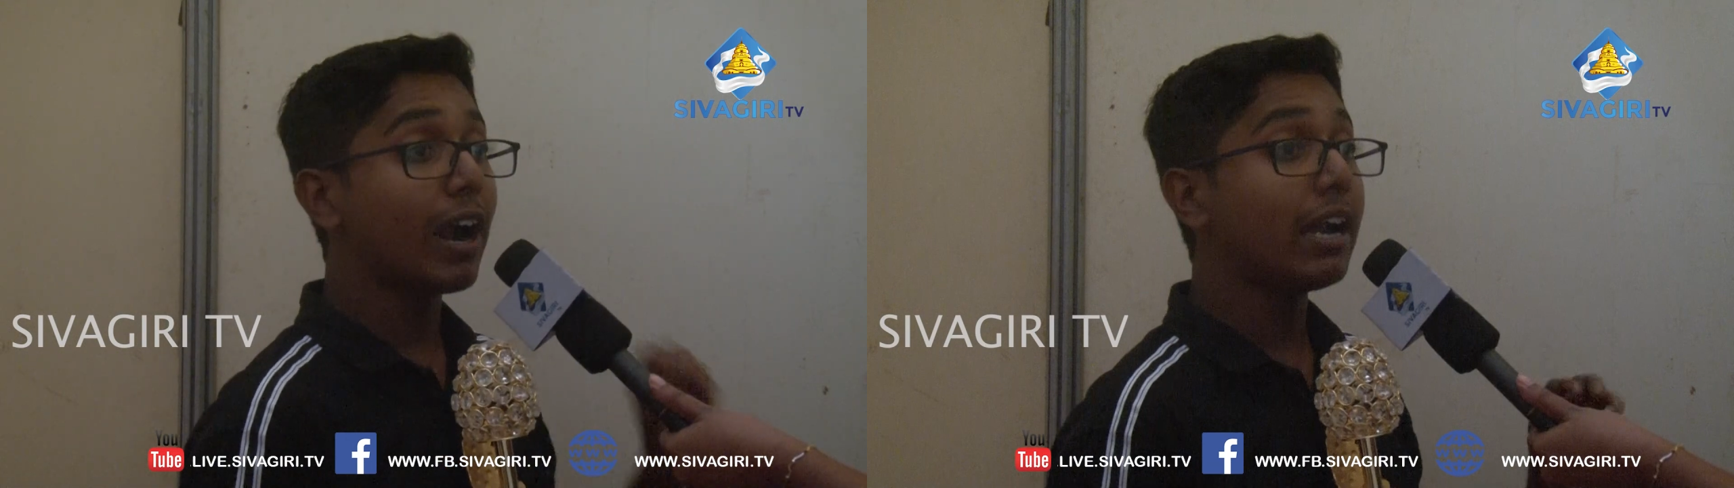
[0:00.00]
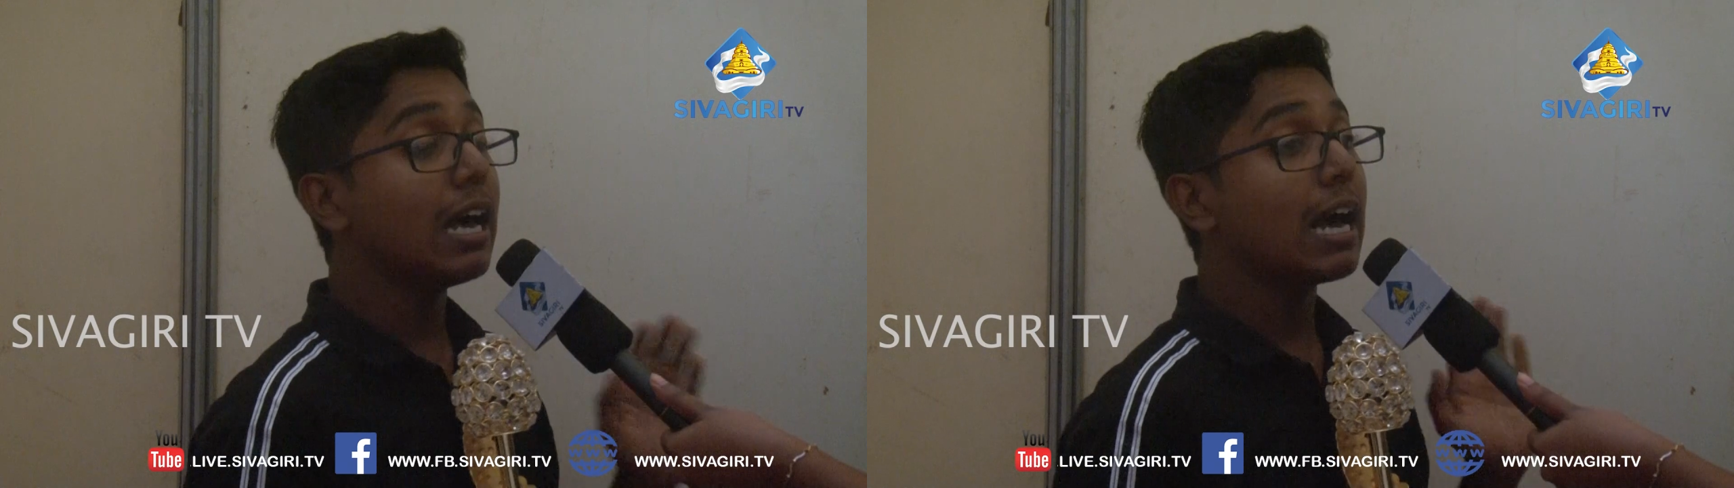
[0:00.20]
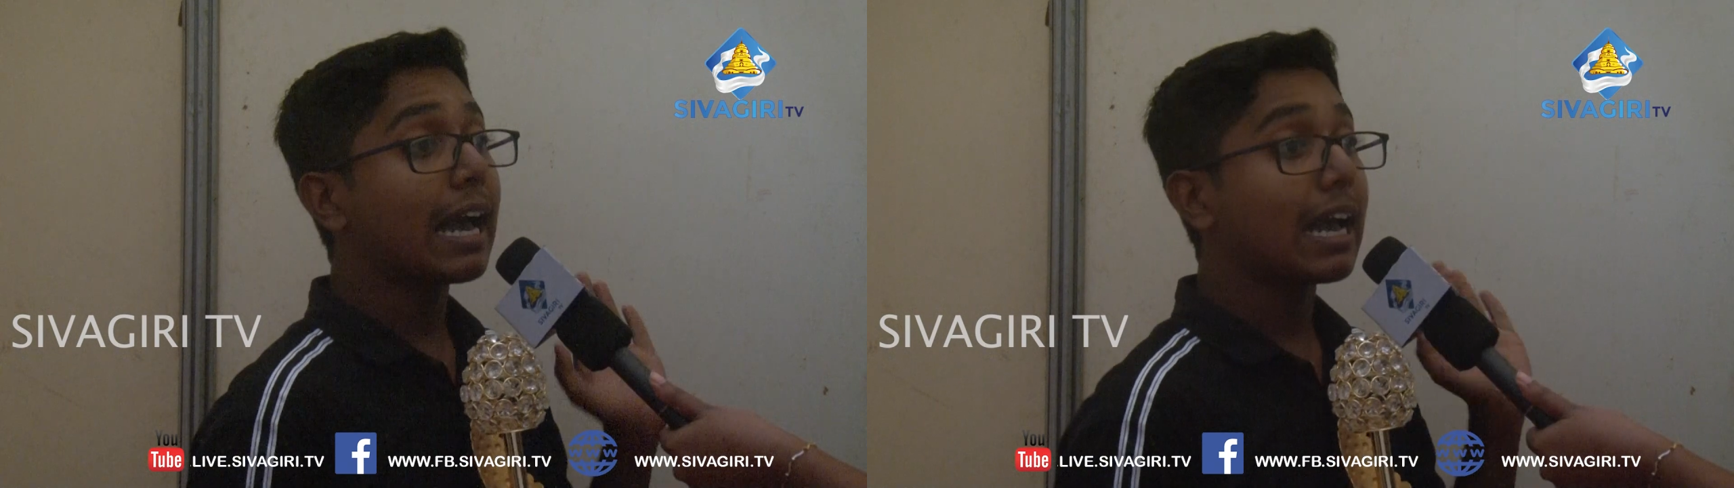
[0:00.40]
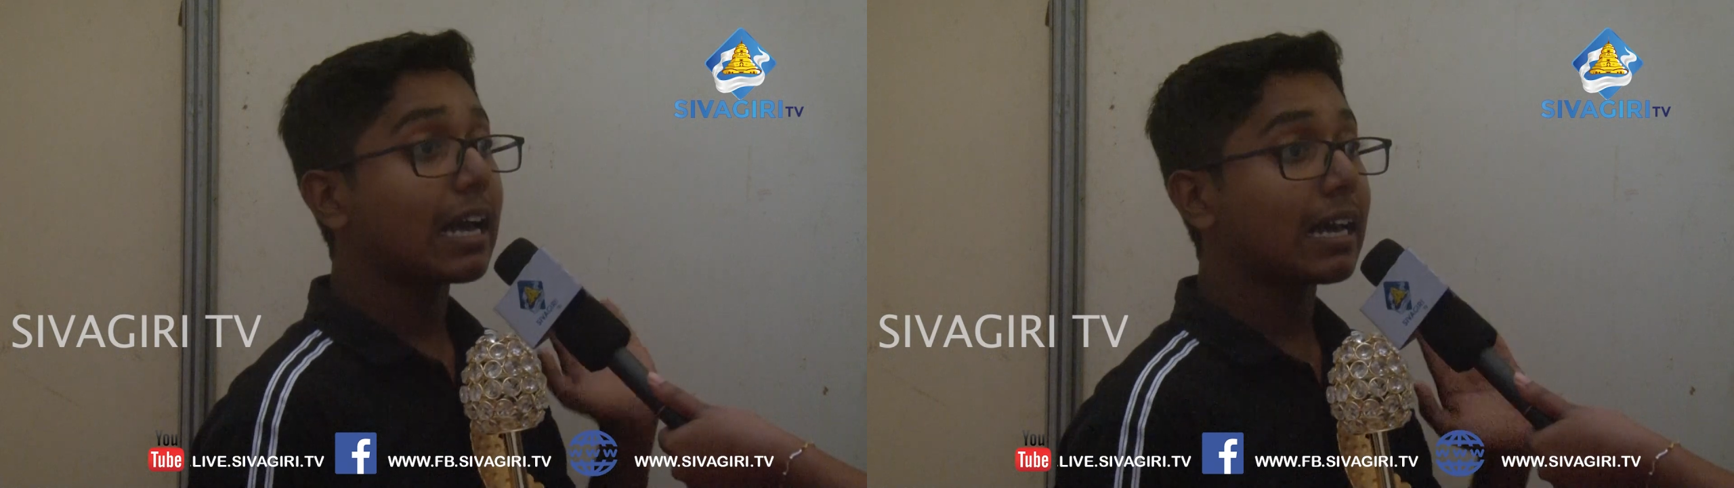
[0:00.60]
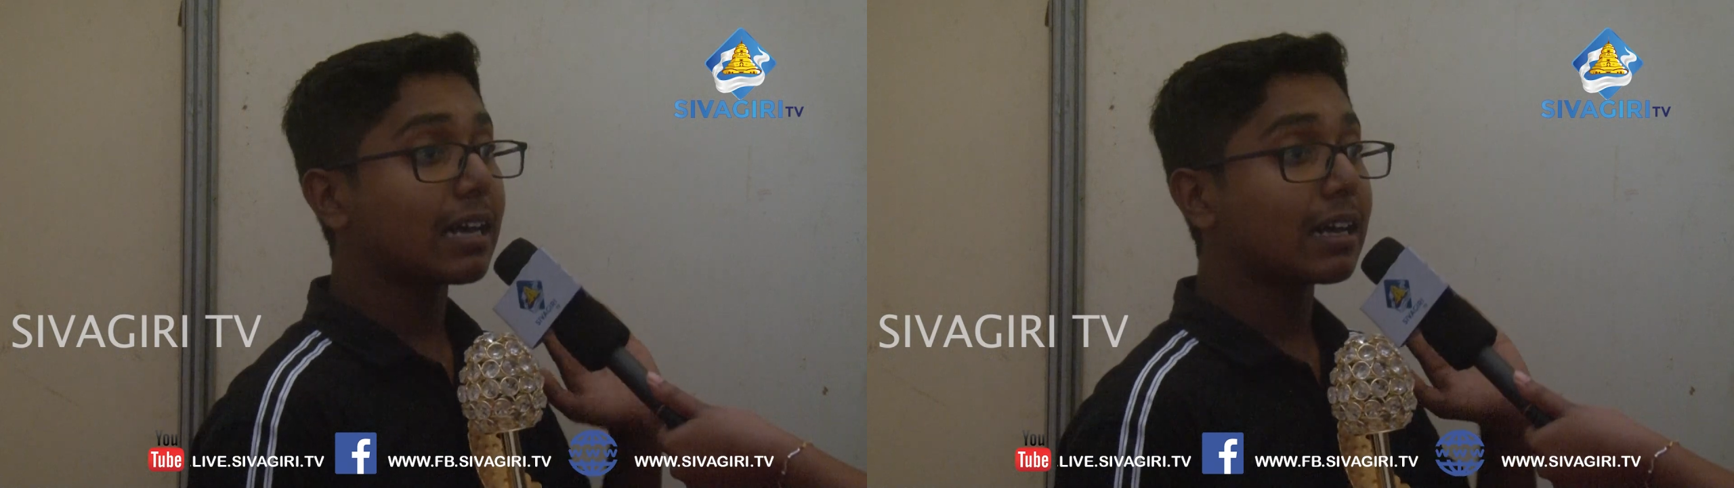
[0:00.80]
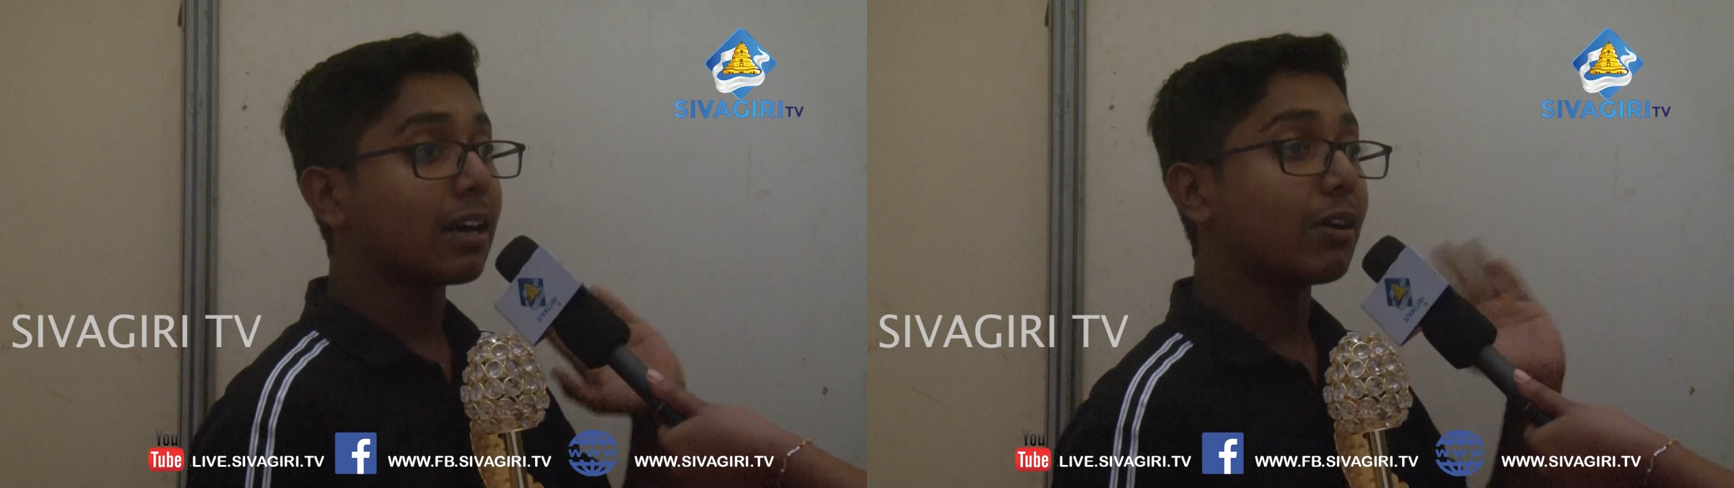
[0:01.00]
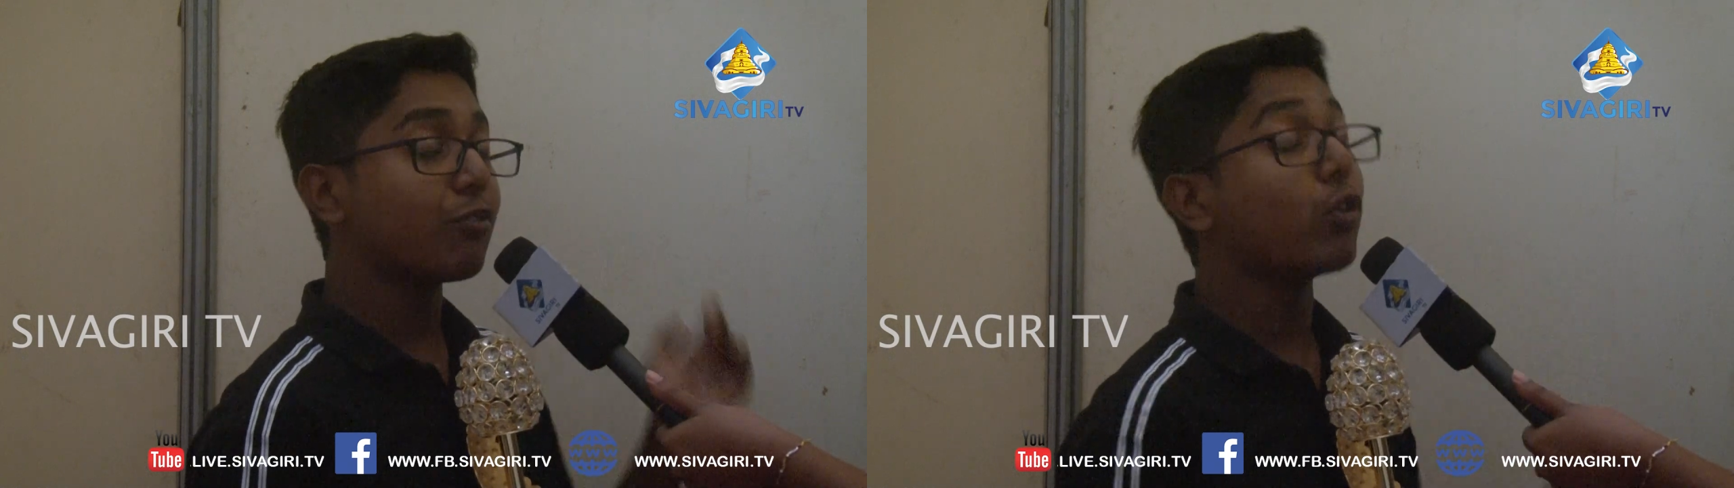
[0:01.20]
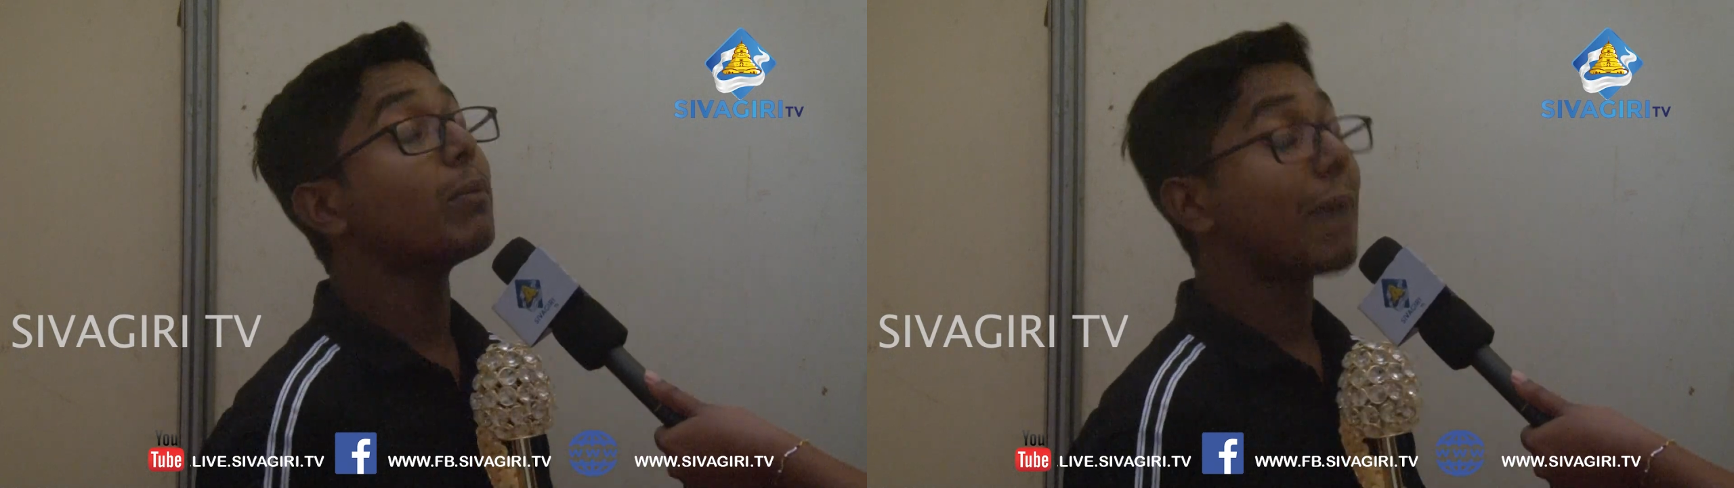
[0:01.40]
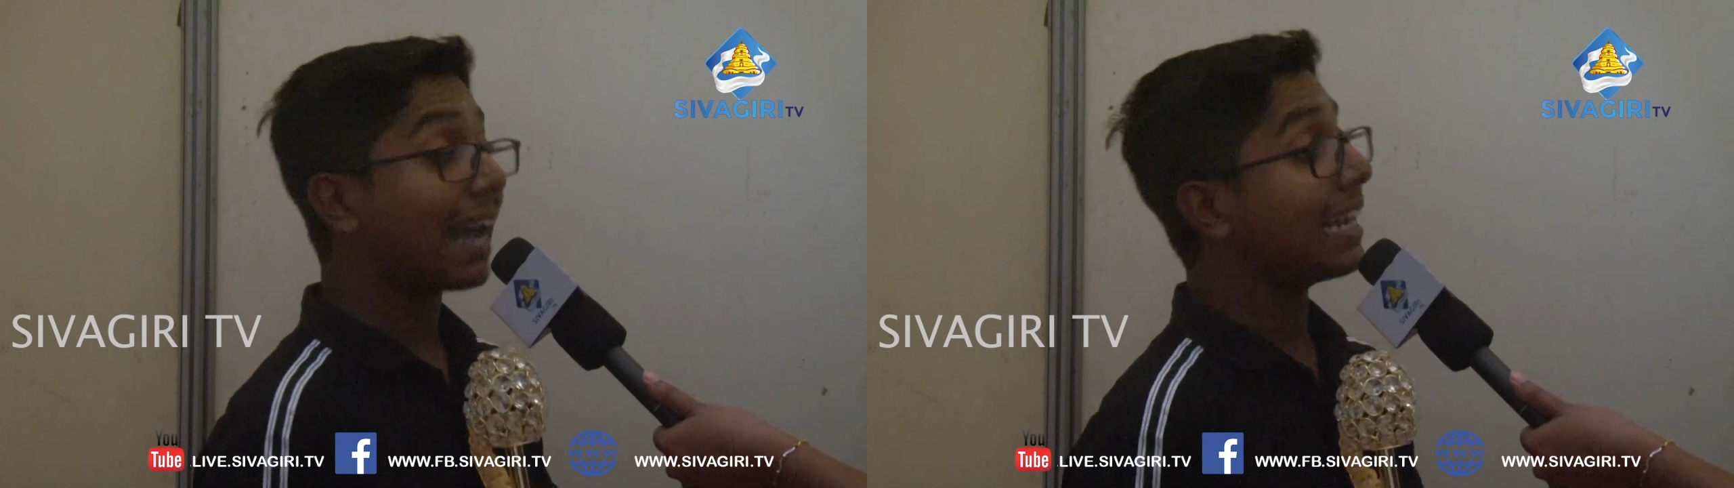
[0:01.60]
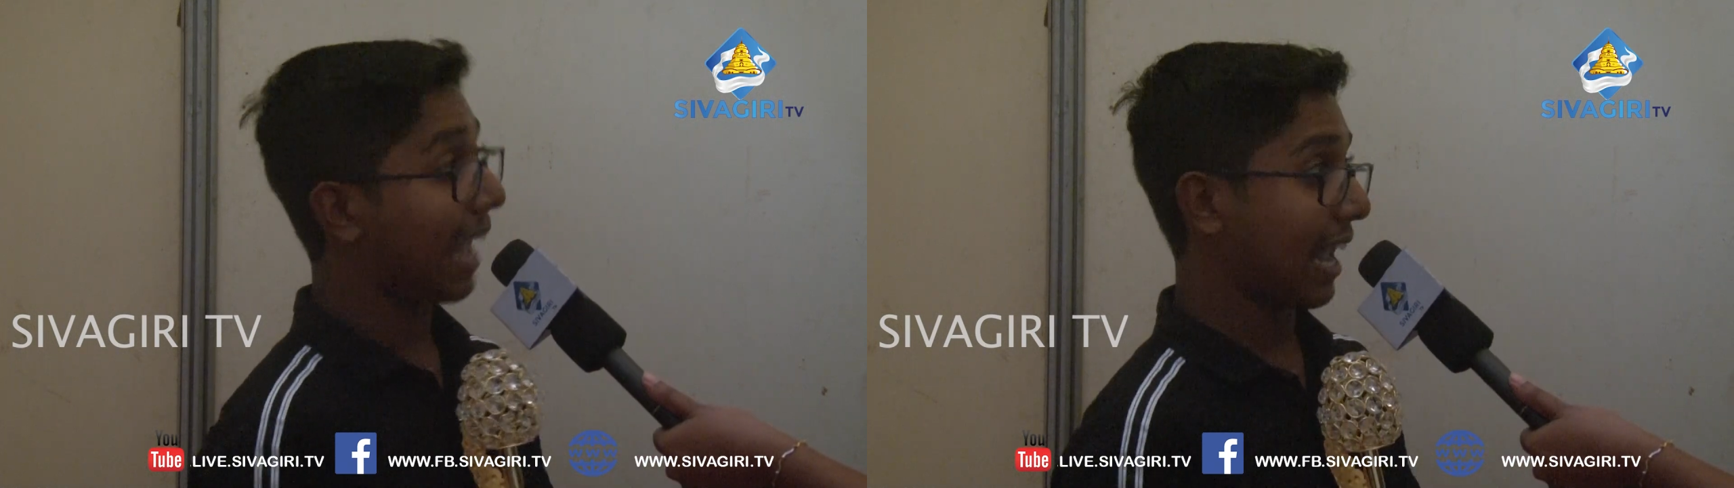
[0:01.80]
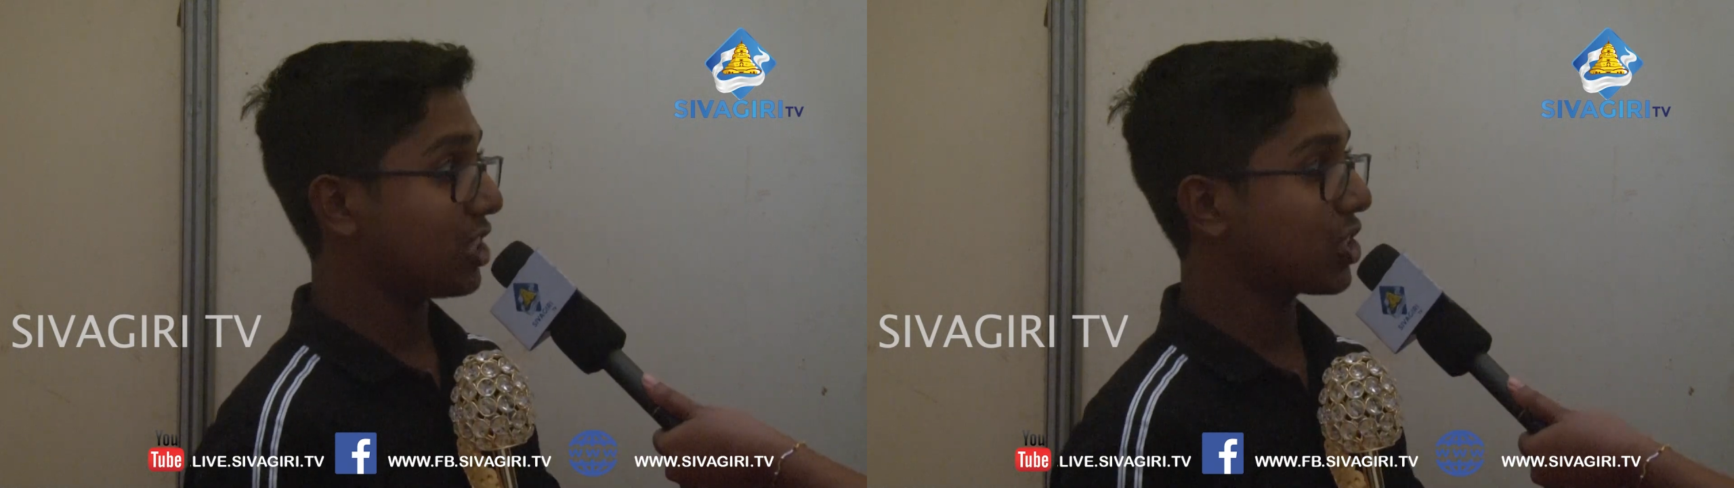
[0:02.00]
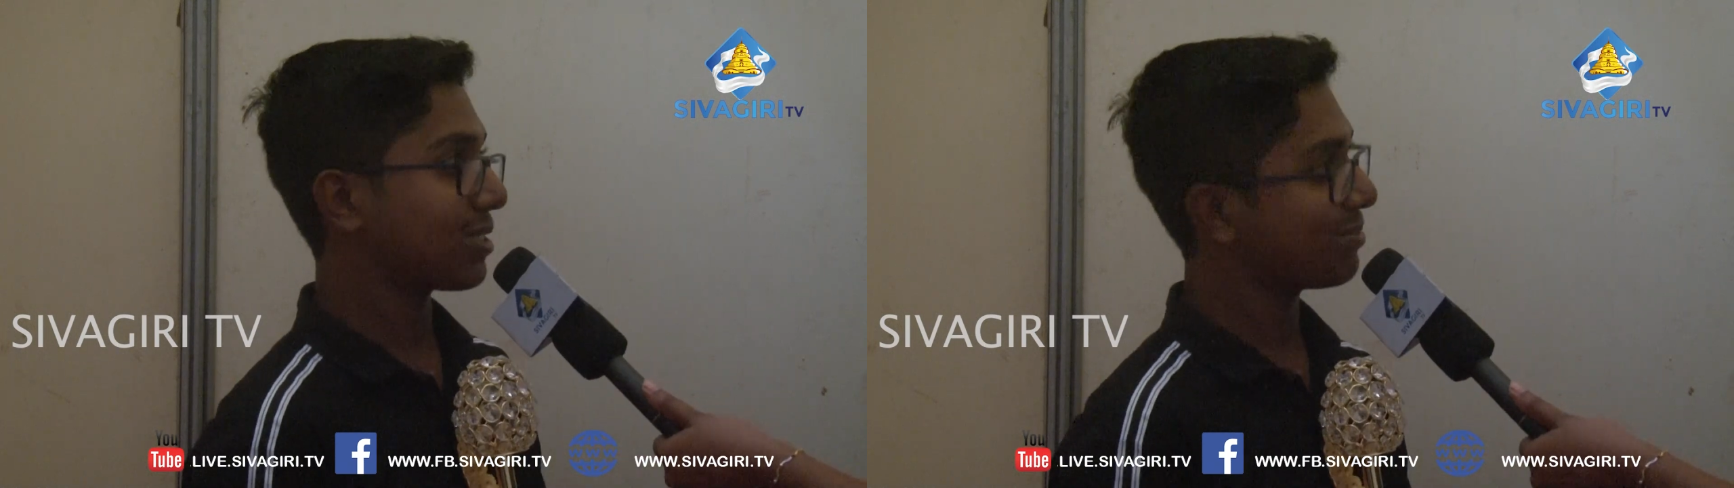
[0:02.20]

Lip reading: one for the mankind.